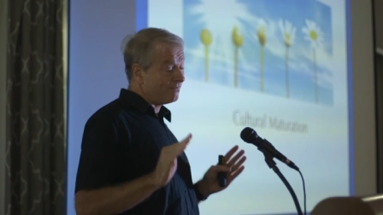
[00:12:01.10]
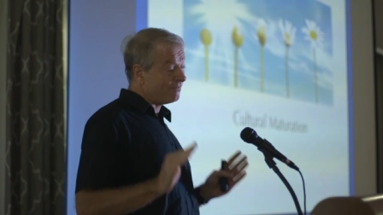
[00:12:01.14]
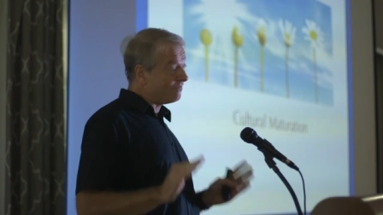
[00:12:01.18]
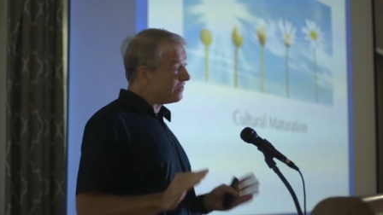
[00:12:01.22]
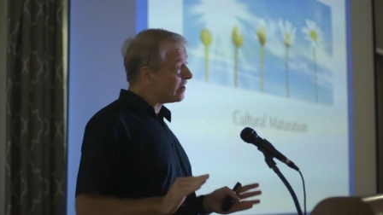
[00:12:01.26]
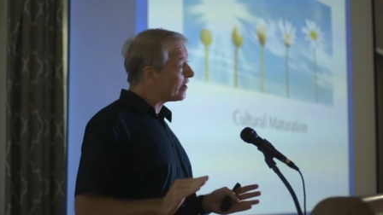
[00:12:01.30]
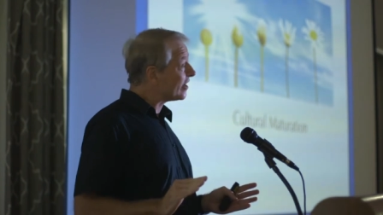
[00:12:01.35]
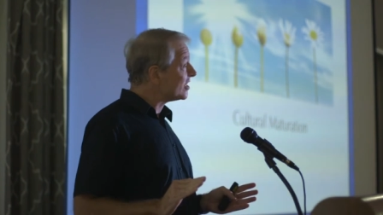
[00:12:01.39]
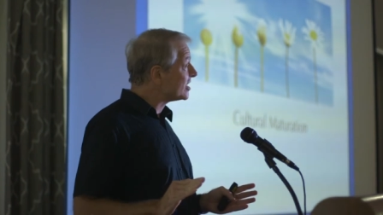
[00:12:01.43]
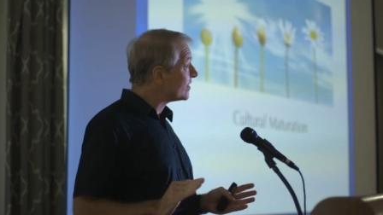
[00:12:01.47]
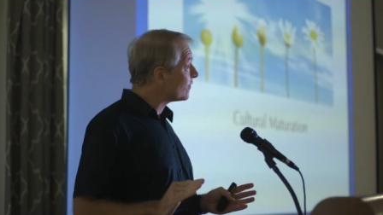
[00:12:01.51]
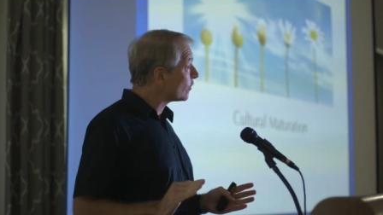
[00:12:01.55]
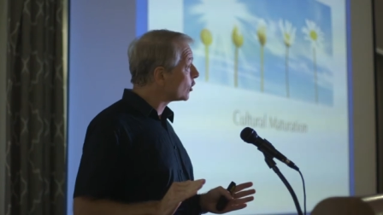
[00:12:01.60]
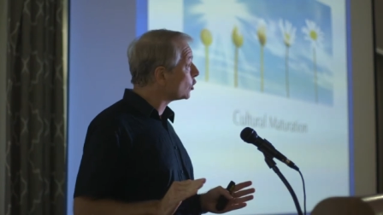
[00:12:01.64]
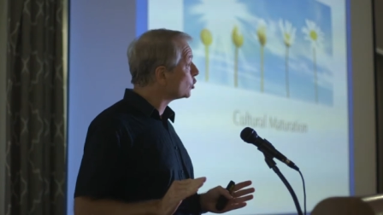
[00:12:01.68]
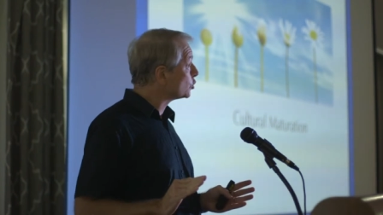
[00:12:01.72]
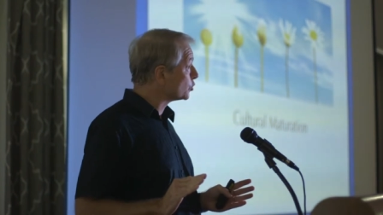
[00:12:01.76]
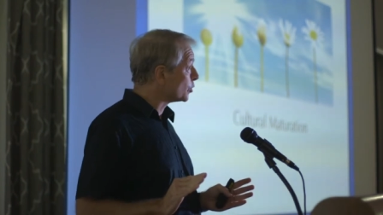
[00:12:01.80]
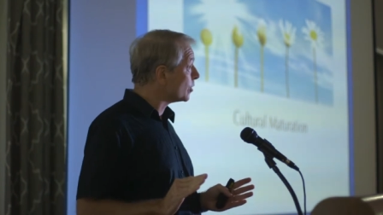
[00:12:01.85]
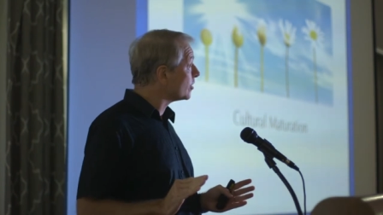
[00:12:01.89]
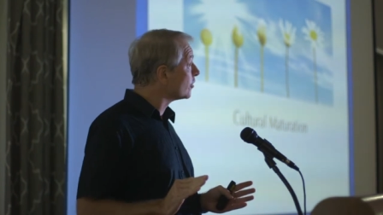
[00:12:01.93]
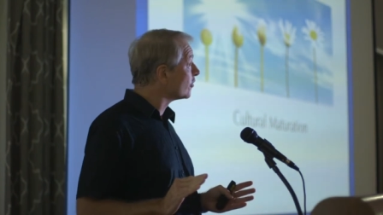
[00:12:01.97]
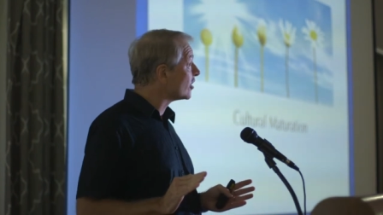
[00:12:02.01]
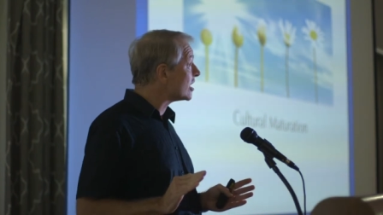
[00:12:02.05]
very difficult
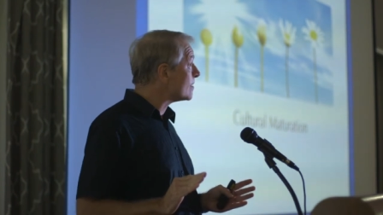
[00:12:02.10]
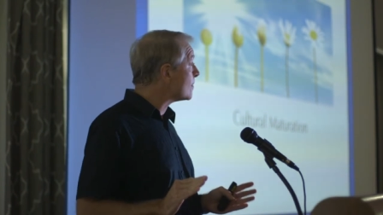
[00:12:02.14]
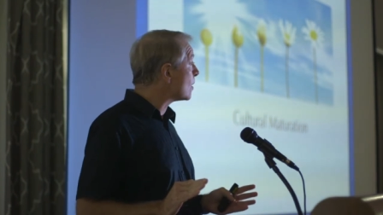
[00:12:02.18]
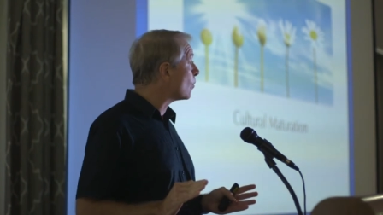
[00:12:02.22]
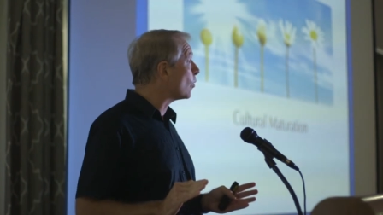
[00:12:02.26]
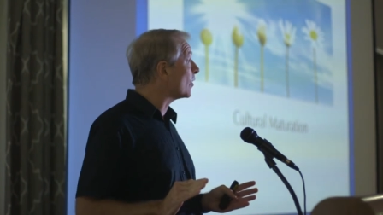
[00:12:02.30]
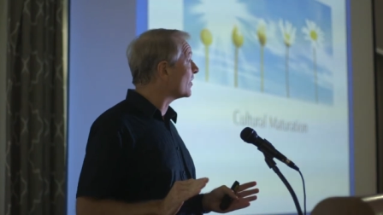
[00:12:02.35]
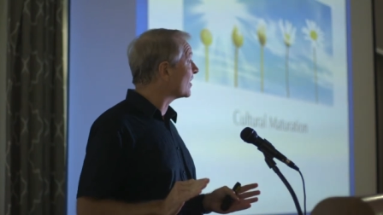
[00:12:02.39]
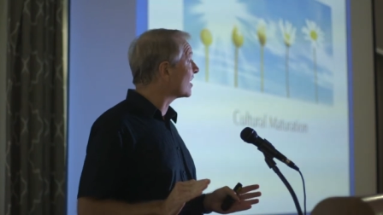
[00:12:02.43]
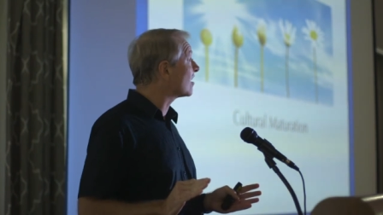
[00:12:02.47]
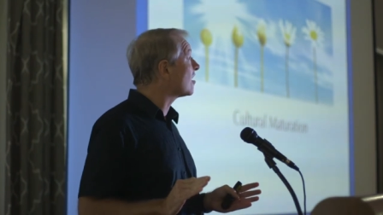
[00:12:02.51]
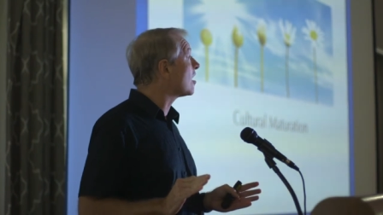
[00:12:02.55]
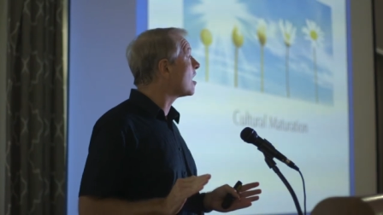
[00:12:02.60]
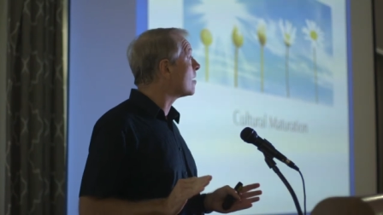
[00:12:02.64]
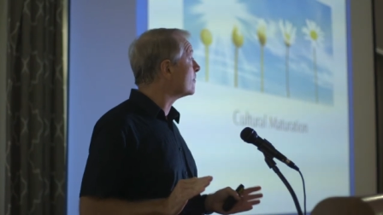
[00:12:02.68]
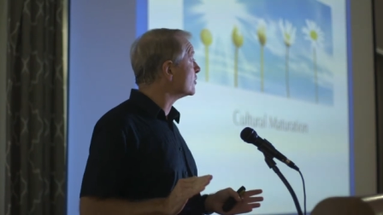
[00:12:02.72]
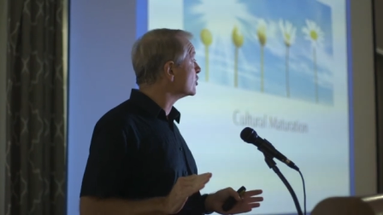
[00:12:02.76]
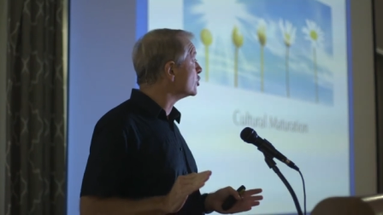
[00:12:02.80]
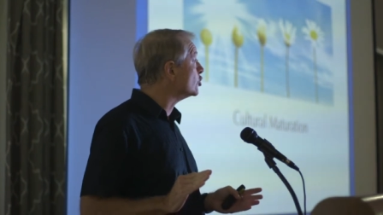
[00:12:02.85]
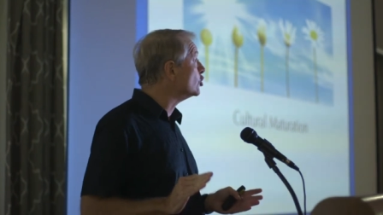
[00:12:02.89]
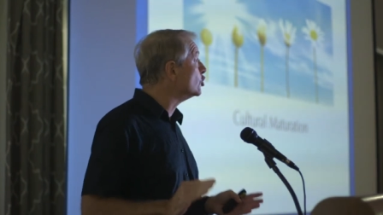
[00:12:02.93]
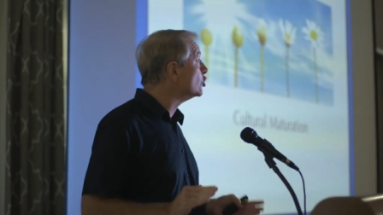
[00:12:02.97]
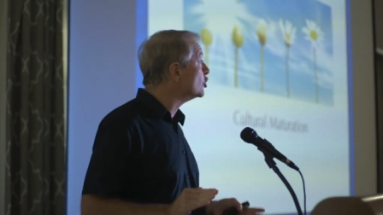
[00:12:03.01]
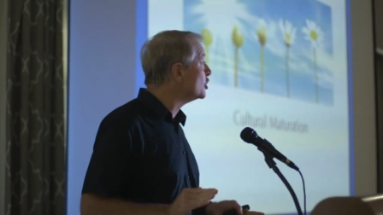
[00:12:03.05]
to agree about what the
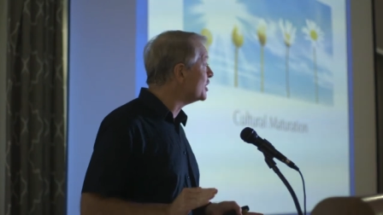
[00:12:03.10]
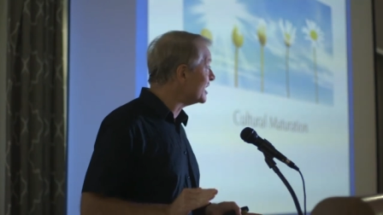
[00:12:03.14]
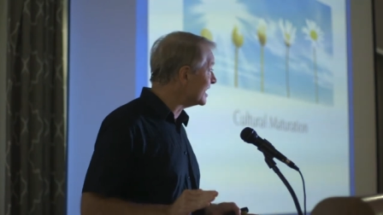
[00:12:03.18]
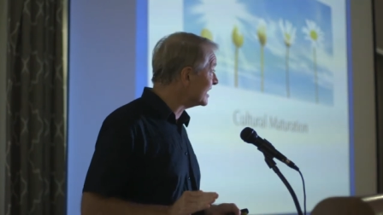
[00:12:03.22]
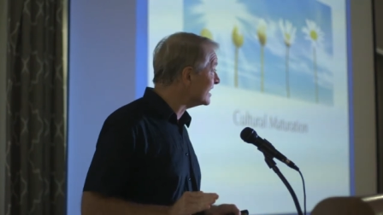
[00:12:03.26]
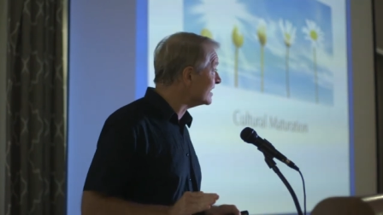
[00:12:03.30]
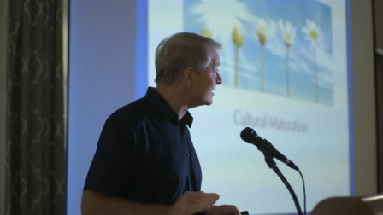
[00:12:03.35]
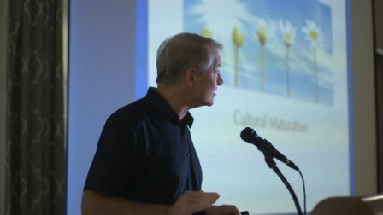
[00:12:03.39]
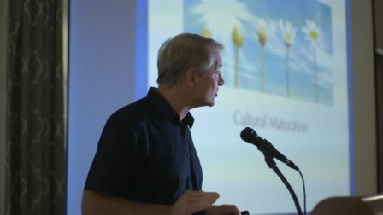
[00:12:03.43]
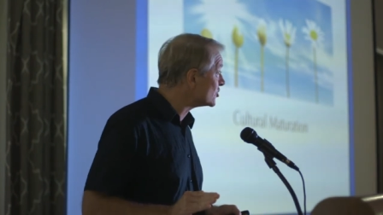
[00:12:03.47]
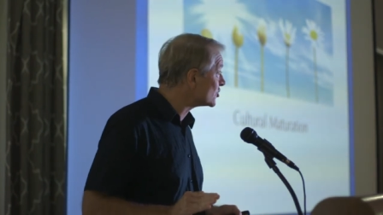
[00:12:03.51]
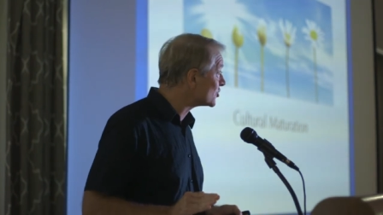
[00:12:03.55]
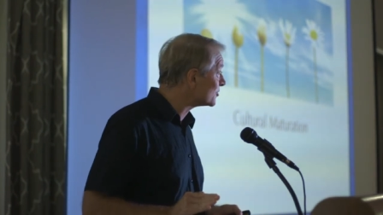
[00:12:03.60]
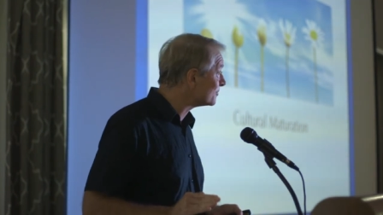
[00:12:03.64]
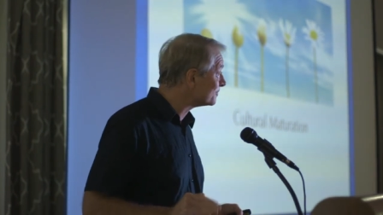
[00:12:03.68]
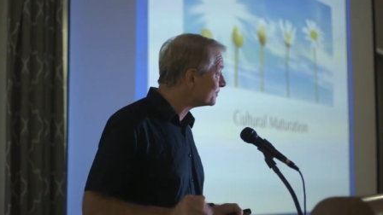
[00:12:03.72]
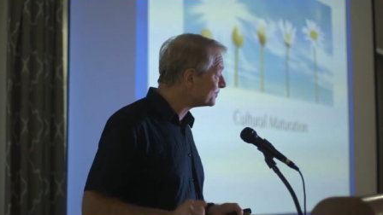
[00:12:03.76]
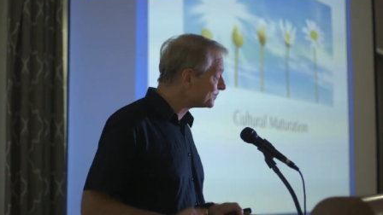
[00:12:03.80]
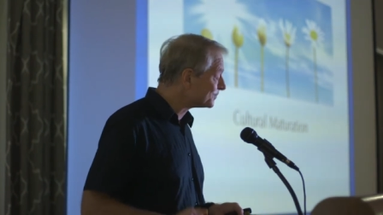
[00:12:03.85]
common good is.